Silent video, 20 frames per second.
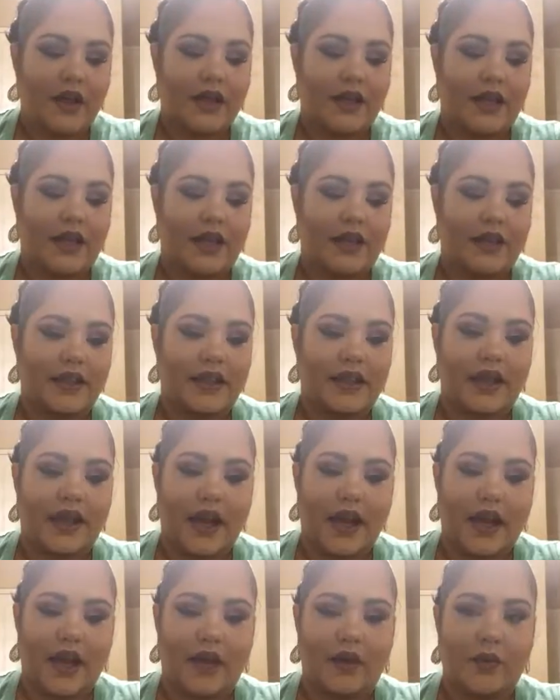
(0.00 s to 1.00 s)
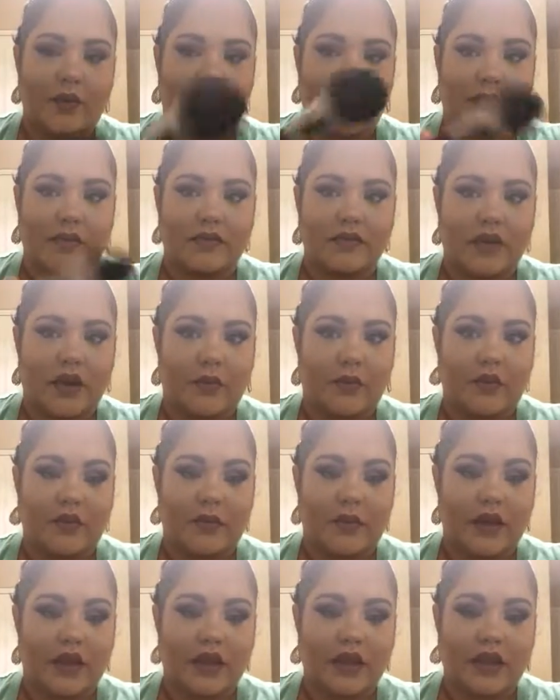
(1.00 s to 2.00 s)
like at the end when I'm done
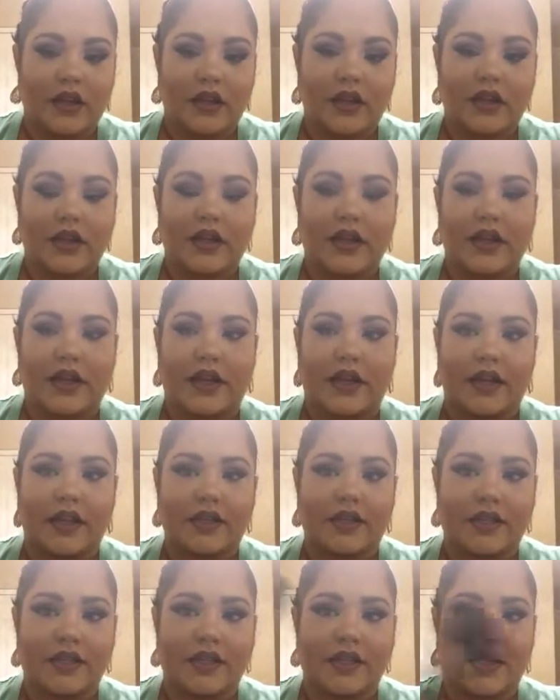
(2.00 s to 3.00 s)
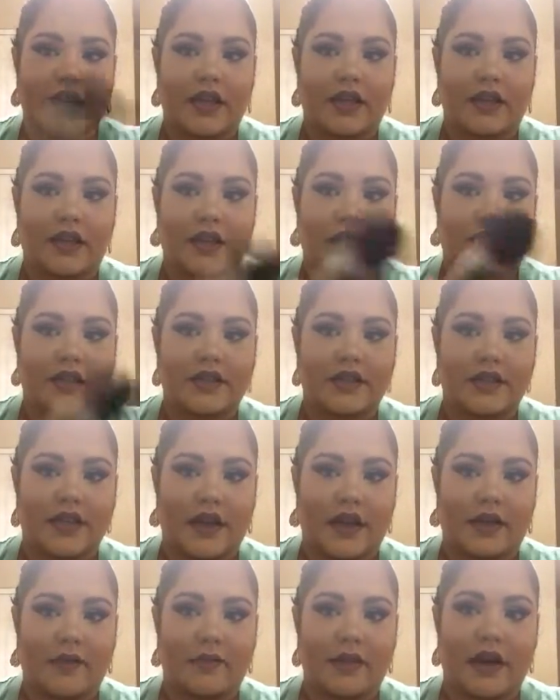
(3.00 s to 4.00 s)
with my look and I just take like a
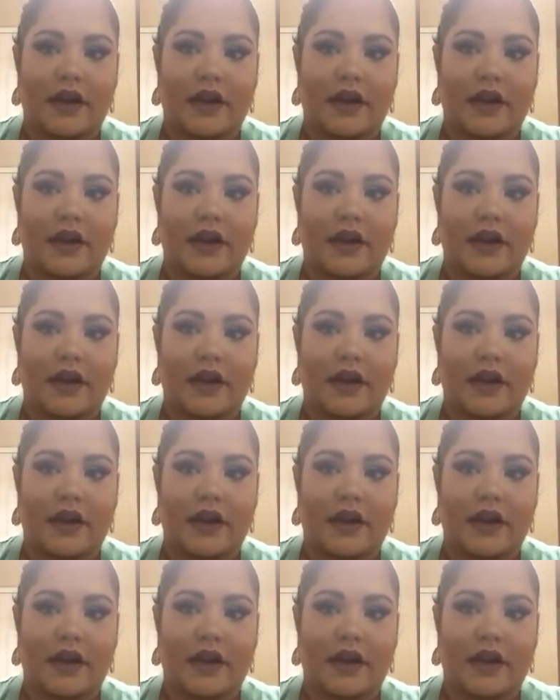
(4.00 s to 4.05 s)
setting